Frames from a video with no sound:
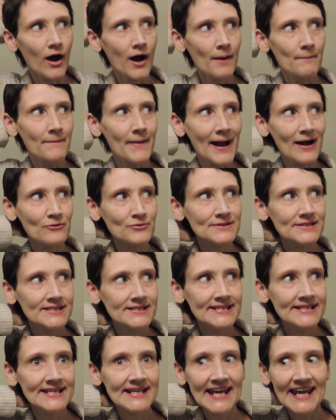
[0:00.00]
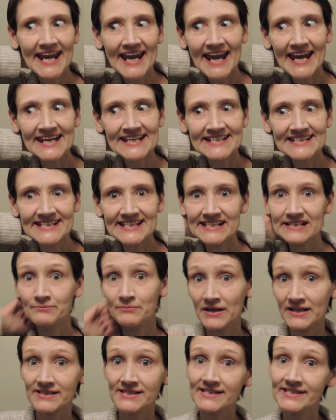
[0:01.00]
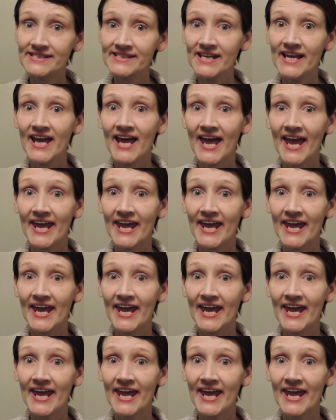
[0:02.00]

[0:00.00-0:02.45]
about 18 months.